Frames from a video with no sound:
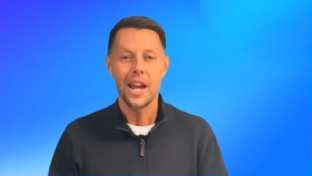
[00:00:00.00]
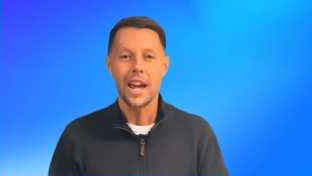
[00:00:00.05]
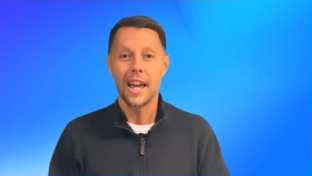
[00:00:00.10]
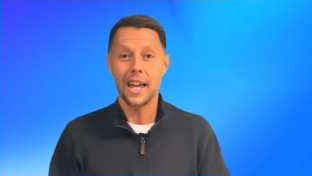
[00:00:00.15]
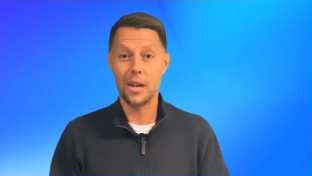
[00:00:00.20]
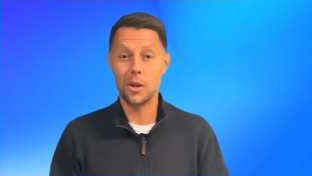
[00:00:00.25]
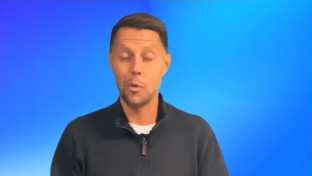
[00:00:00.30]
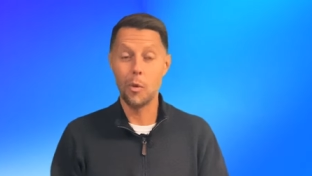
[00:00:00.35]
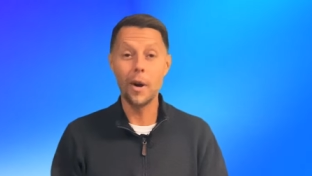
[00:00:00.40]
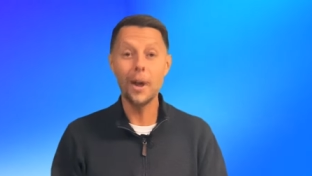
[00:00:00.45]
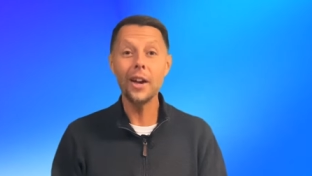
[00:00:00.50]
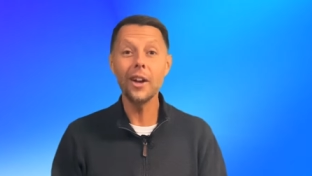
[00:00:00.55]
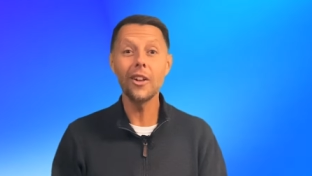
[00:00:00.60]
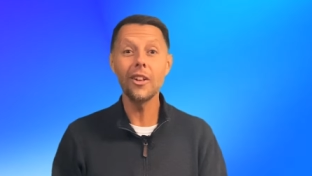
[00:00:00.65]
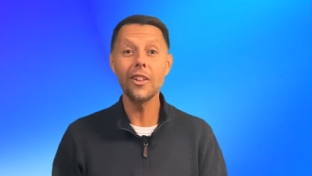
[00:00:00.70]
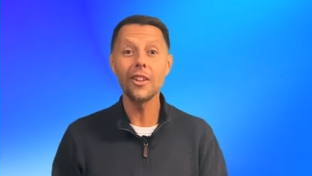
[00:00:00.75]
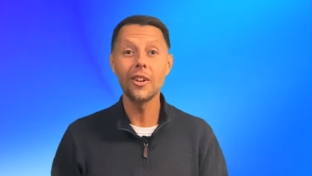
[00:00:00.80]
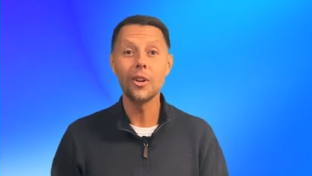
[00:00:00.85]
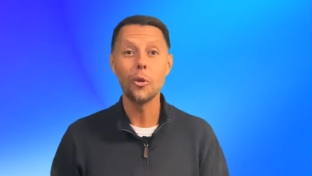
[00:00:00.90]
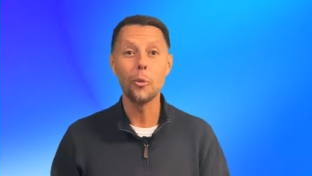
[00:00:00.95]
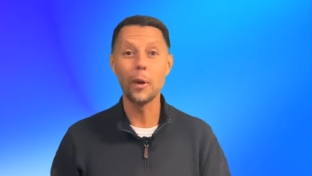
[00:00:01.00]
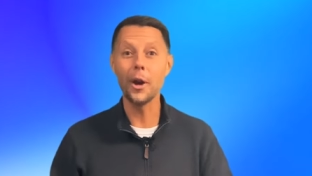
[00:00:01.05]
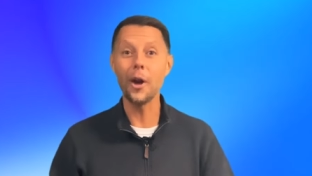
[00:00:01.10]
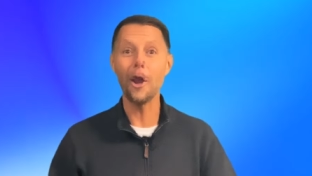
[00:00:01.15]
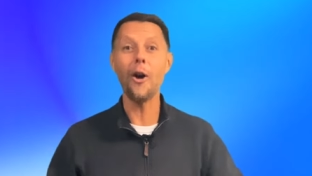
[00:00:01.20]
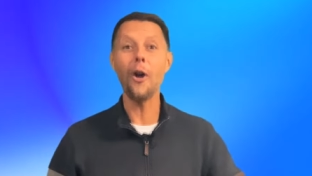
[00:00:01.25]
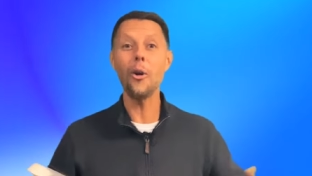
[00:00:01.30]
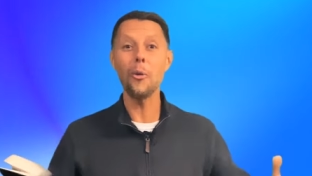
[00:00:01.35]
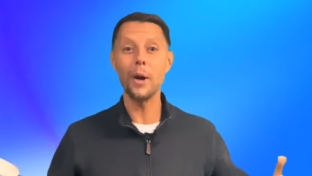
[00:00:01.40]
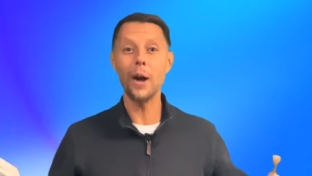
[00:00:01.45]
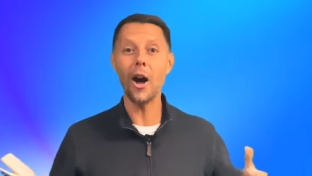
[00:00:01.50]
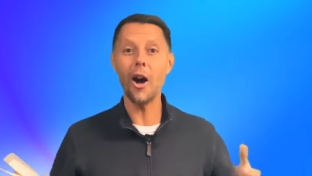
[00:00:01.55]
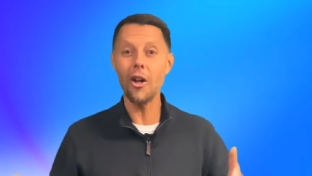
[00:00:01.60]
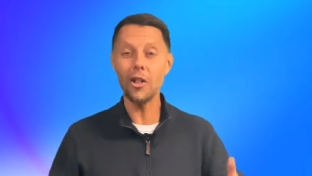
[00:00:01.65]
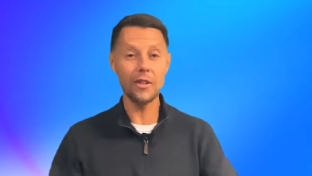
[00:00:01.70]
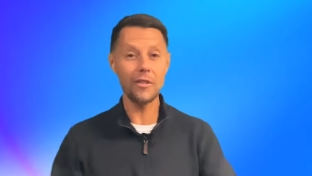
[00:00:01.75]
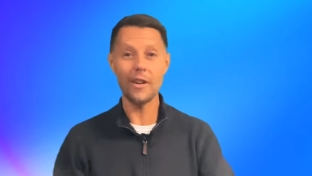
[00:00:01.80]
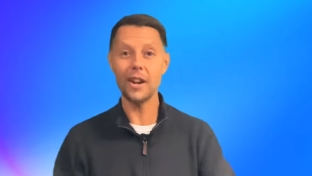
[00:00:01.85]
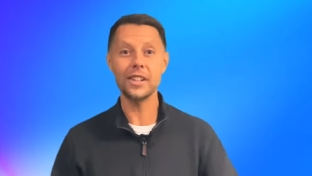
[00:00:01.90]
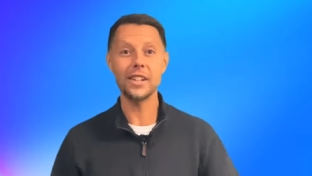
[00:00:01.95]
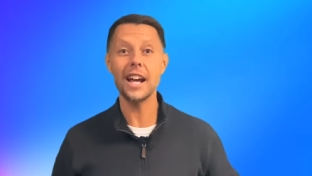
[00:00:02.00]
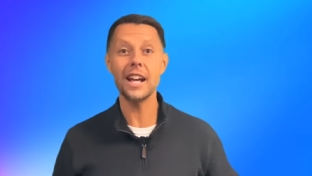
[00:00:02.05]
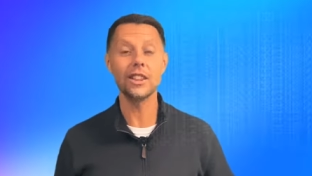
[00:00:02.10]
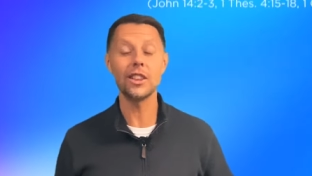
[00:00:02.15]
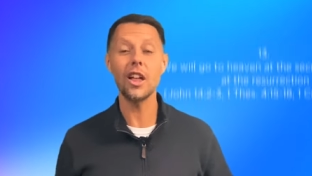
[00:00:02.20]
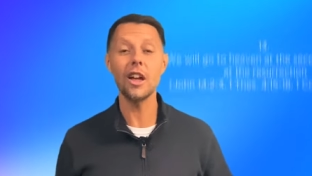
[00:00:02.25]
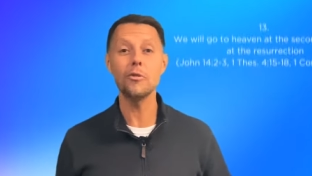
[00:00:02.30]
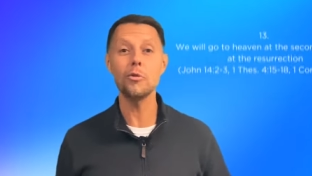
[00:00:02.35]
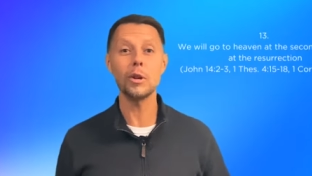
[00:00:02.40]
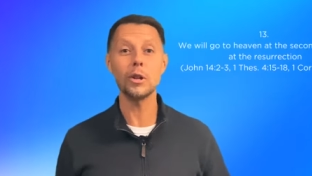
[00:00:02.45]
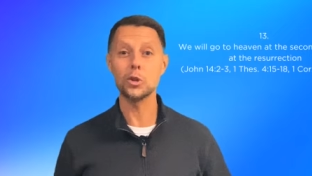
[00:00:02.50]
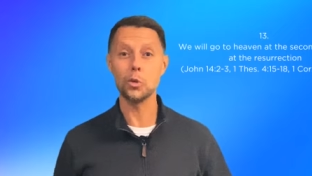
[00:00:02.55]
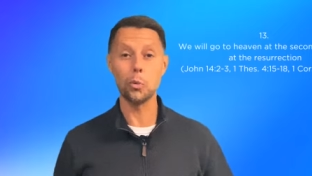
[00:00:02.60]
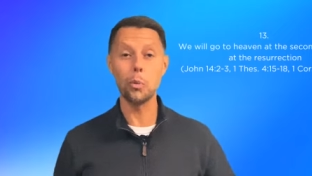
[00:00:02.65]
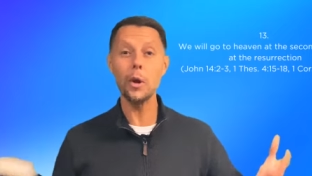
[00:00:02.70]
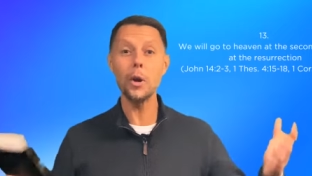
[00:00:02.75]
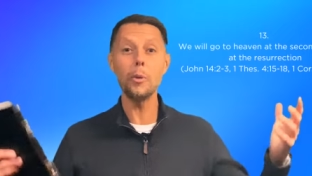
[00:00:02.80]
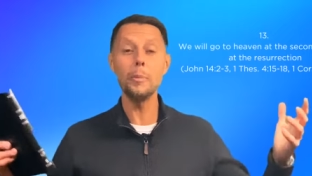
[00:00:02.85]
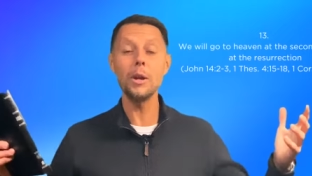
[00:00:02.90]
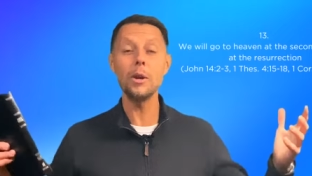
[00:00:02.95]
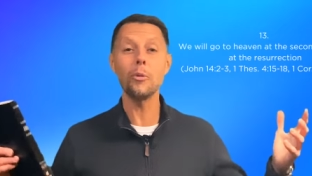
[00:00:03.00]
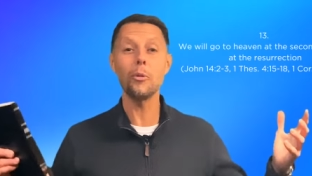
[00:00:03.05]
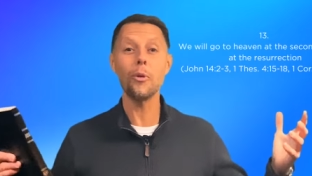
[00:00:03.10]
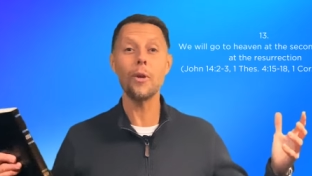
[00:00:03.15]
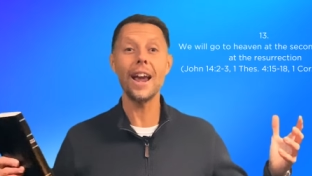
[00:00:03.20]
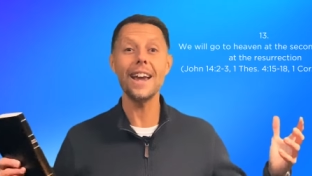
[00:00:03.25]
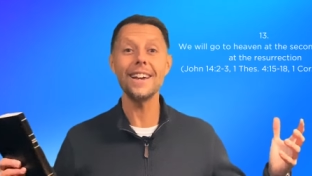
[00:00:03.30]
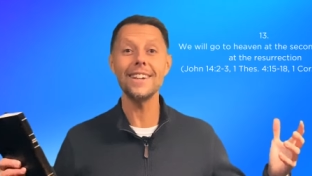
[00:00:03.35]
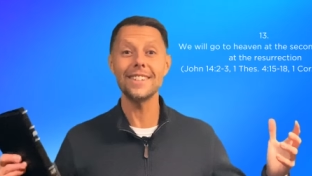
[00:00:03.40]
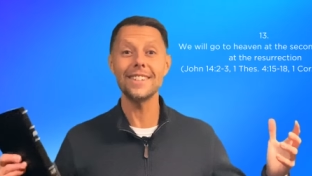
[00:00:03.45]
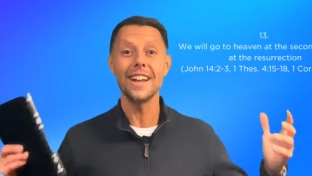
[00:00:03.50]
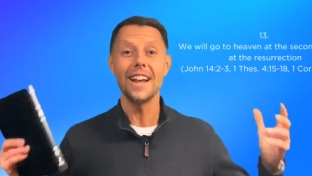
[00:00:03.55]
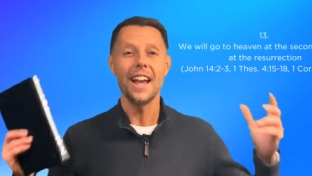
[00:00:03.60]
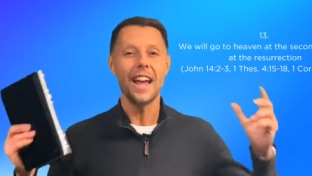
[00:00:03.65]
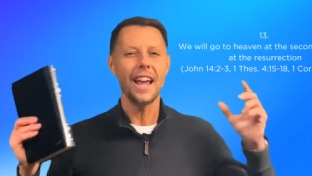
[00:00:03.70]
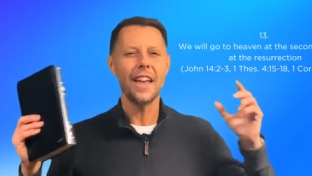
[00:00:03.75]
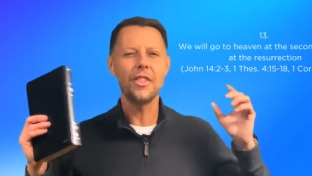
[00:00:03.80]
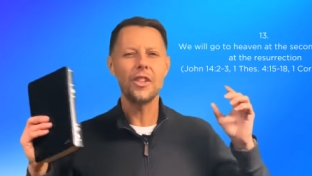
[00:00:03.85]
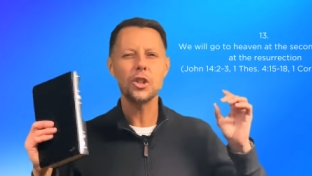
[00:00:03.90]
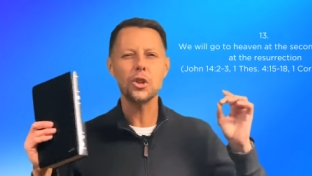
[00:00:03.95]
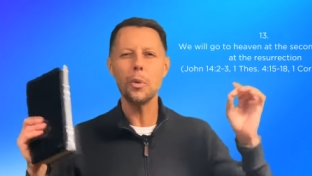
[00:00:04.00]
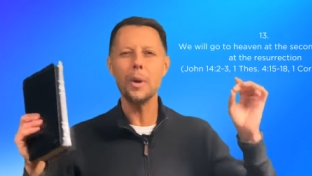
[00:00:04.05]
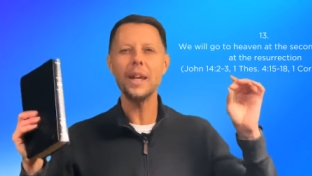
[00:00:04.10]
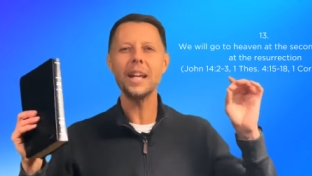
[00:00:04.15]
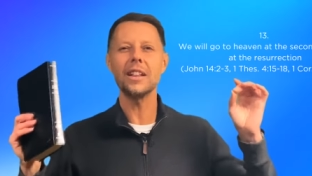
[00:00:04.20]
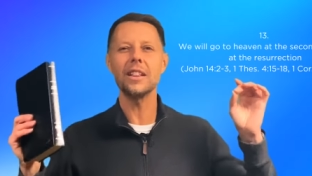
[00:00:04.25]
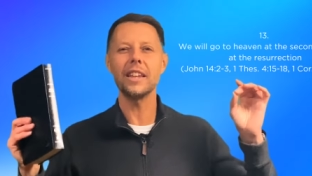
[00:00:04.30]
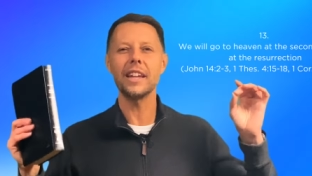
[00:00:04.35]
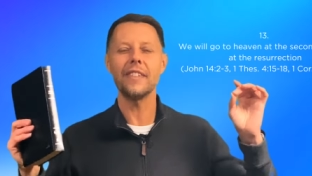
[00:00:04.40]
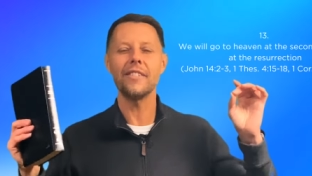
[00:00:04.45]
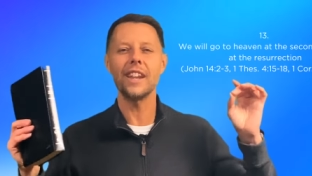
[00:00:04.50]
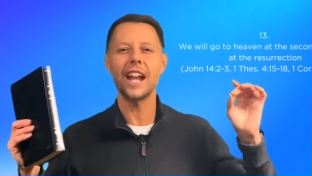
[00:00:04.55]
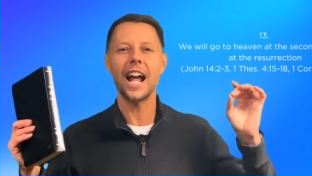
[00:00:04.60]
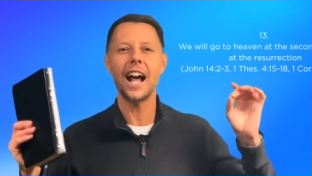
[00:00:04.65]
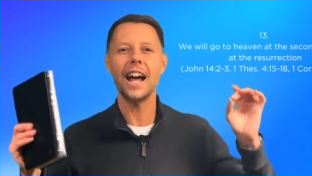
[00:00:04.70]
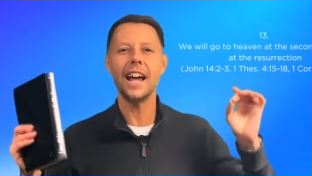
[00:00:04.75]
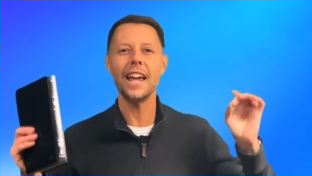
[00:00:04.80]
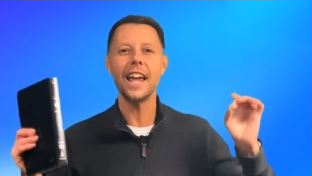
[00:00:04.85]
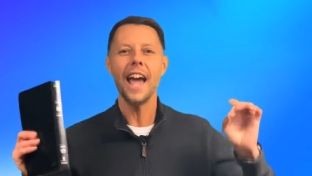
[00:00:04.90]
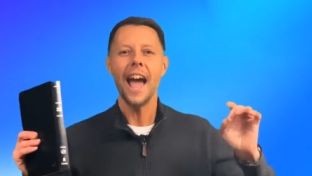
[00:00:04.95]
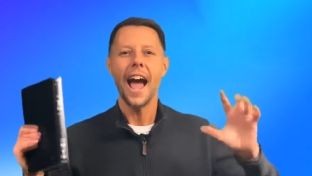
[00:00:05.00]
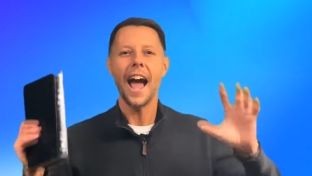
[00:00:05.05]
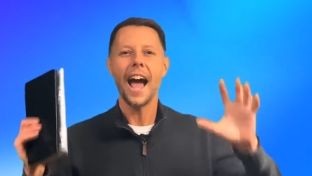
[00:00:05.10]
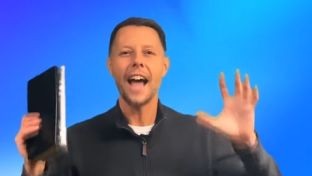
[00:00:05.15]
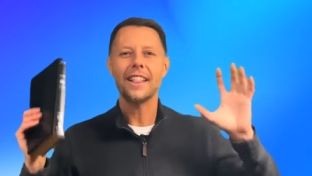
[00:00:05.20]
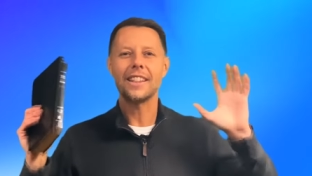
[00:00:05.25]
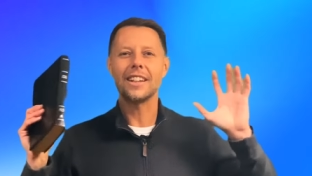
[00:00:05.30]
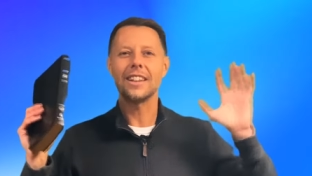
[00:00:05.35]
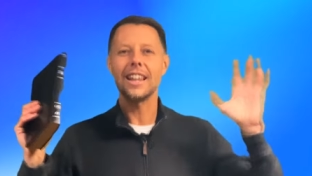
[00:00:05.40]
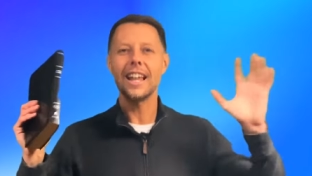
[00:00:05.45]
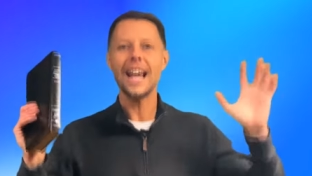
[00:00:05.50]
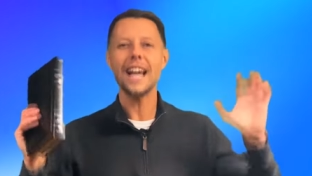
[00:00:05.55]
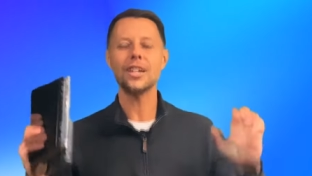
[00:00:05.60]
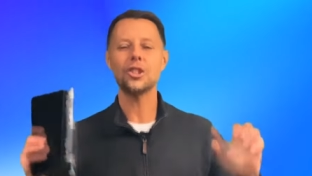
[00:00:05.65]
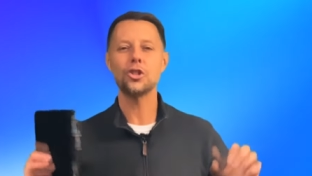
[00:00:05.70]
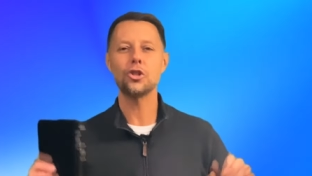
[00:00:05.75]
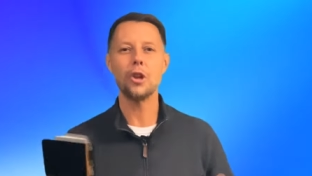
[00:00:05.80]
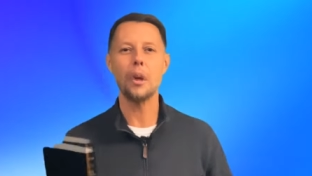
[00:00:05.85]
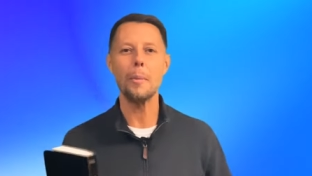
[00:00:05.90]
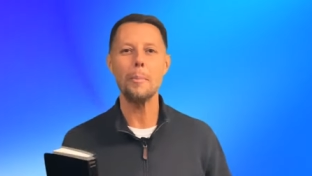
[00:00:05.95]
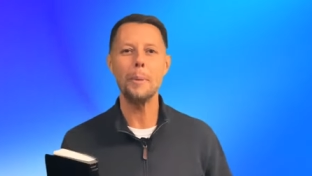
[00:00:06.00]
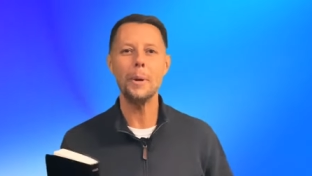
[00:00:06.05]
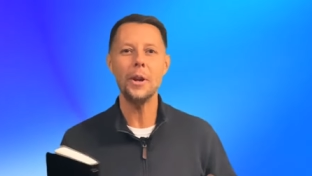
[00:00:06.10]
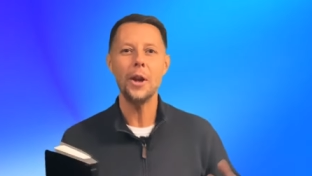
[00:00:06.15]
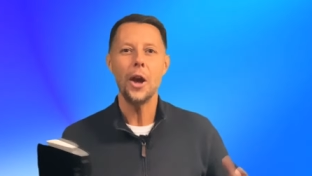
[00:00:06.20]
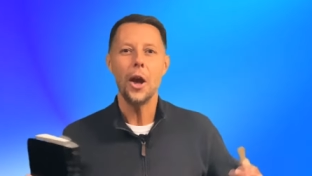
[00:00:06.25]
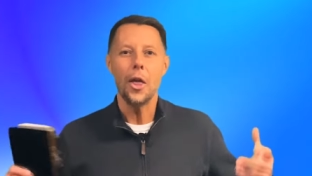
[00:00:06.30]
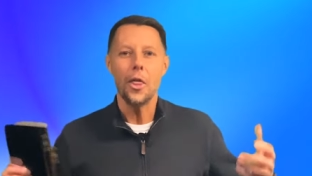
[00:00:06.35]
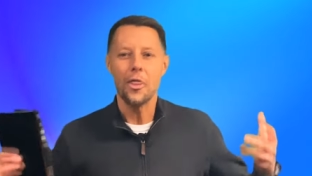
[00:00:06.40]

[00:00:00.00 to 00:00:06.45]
He will. We all, all of our dead loved ones will be raised in the twinkling of an eye at the last trumpet.